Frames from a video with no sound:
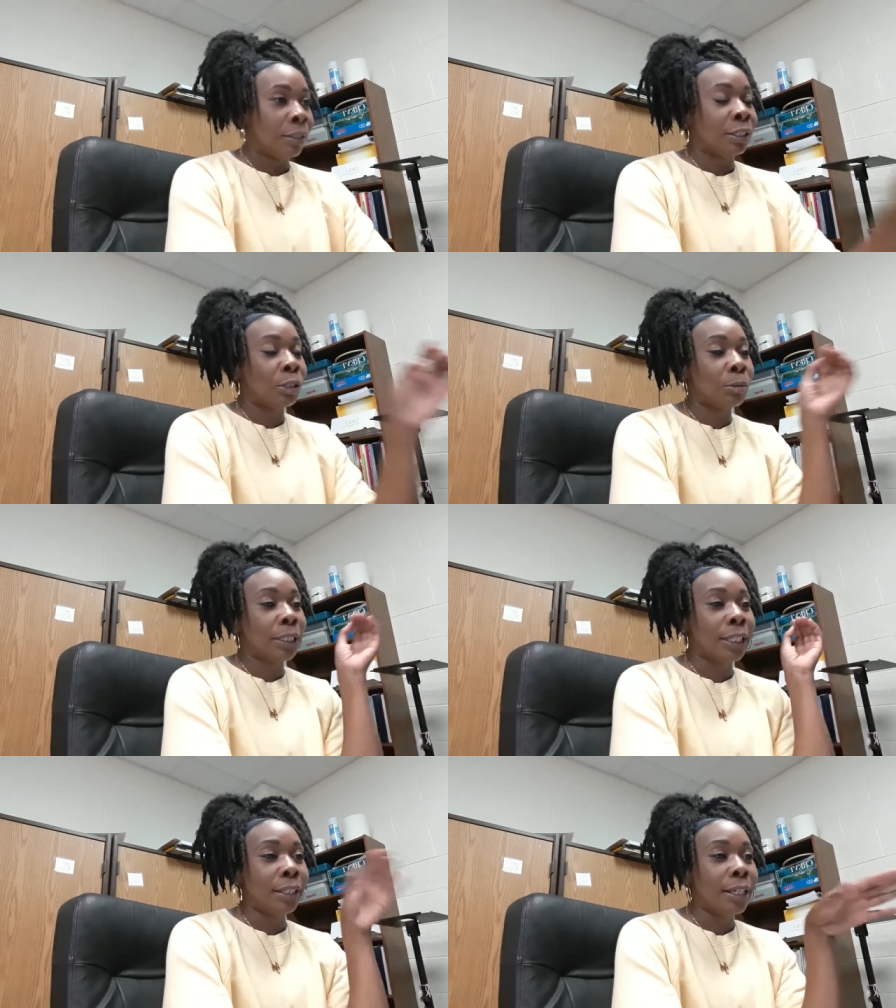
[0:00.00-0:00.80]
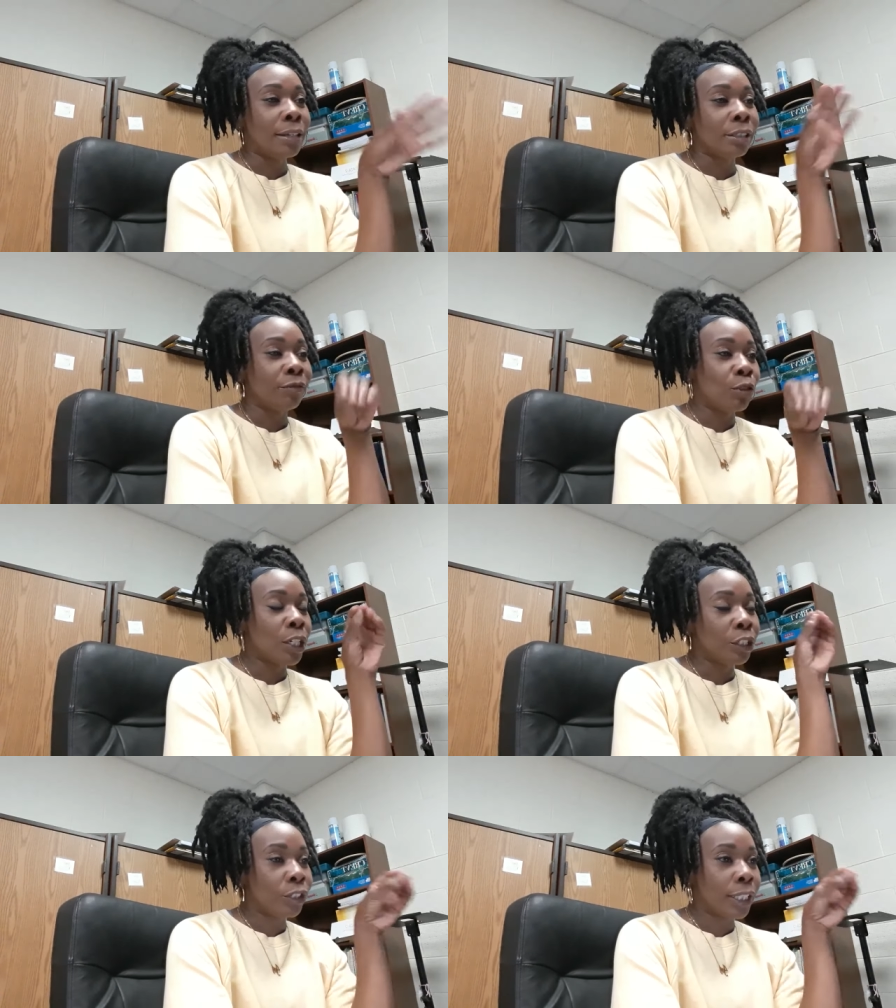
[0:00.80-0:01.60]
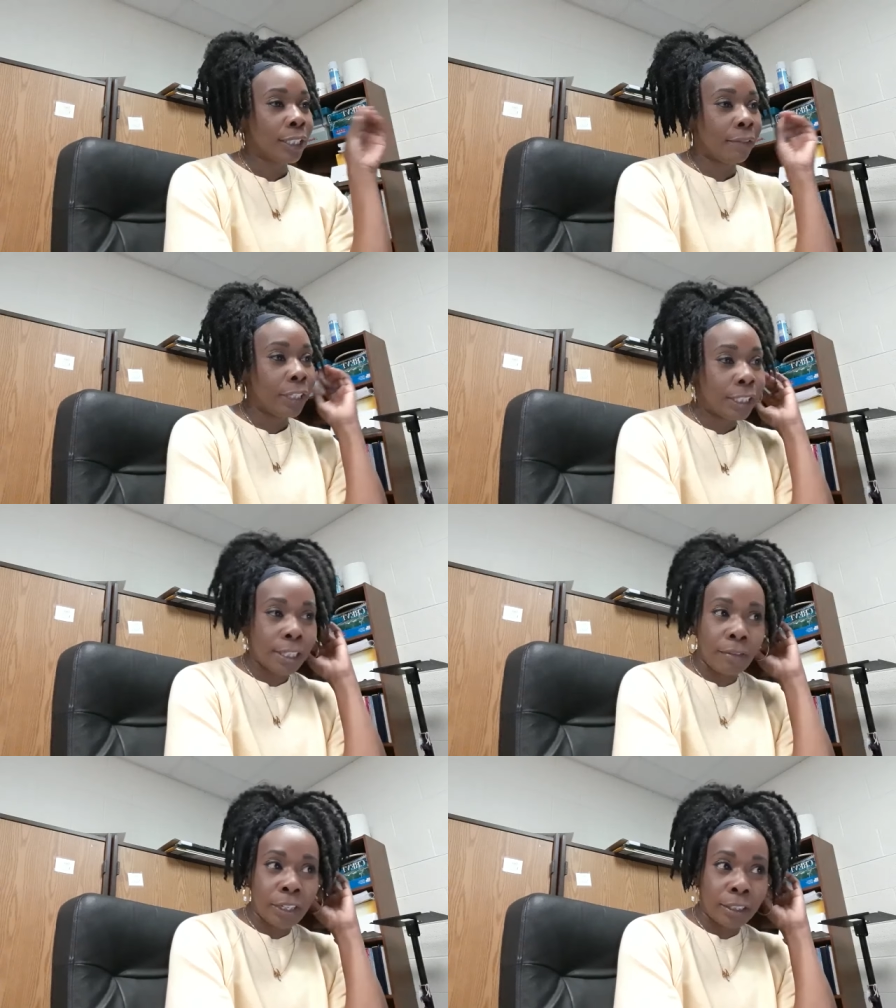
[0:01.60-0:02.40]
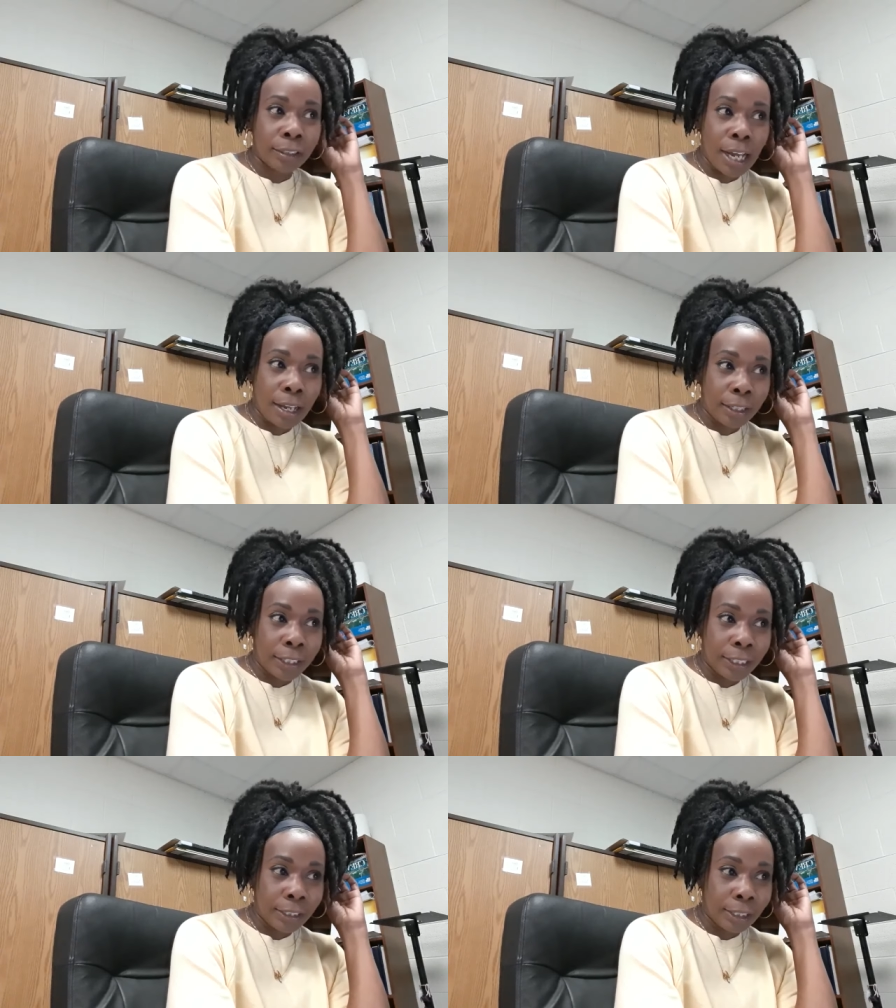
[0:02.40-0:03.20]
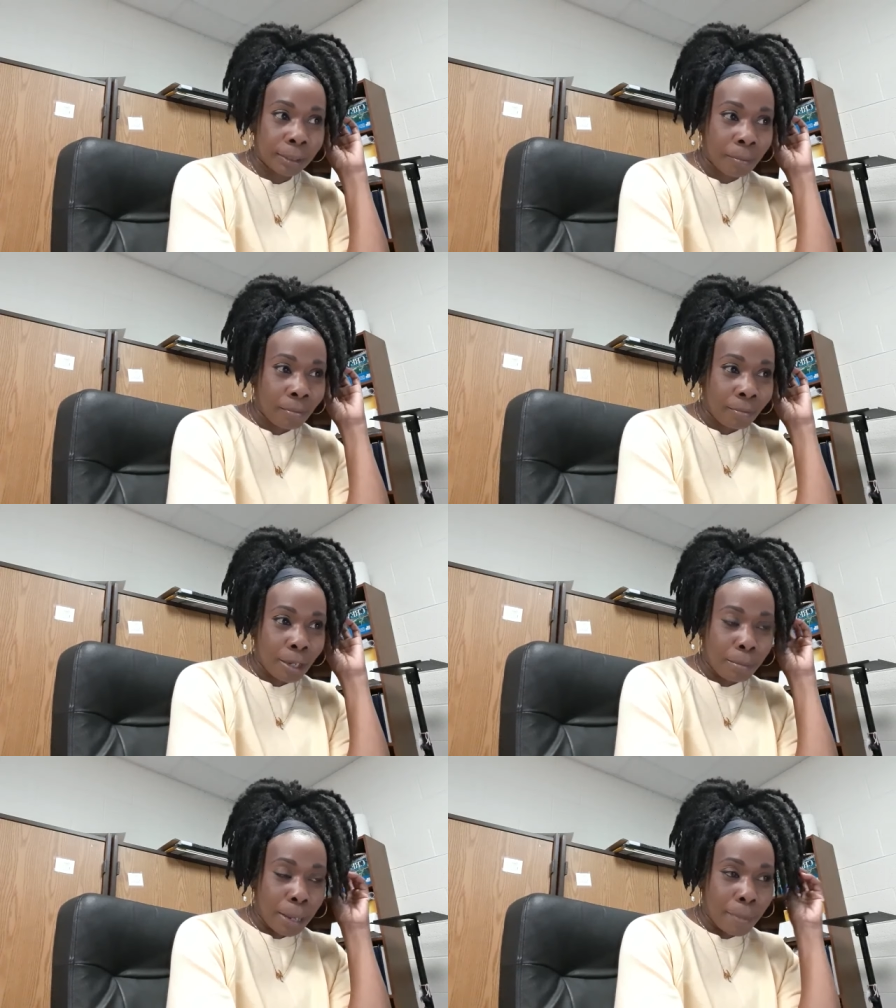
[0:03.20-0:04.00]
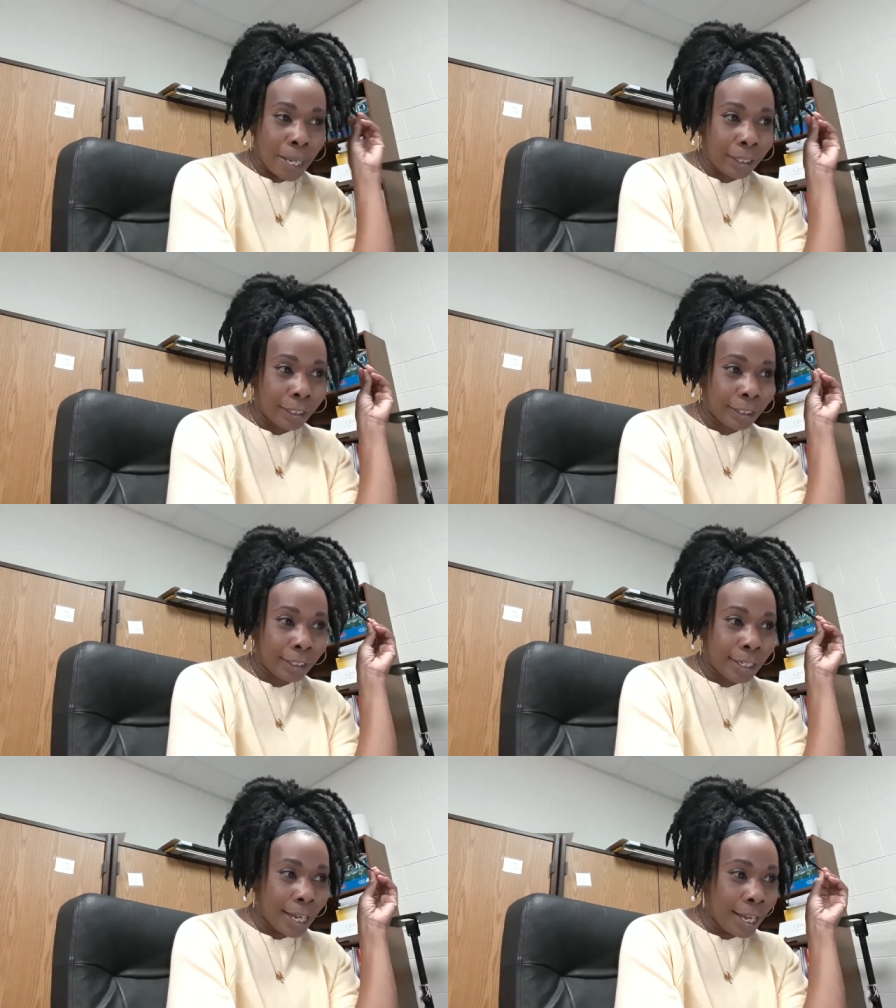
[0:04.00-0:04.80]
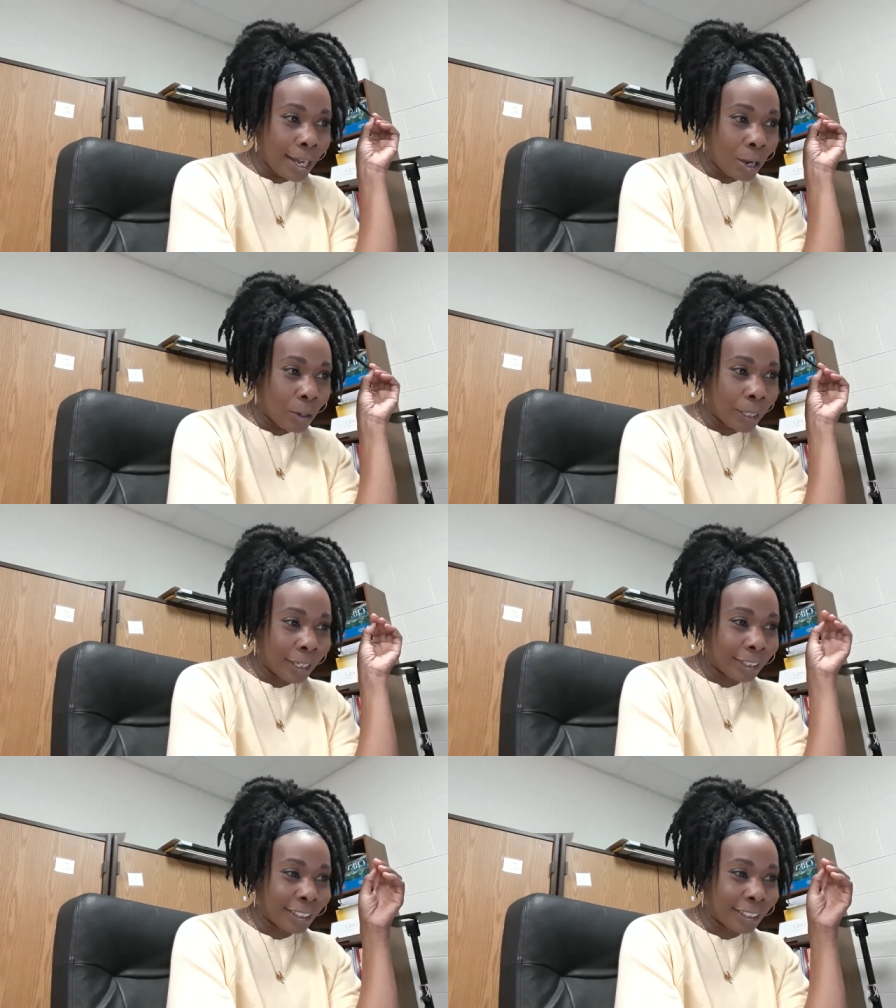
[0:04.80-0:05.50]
So it was $10,477. My balance now is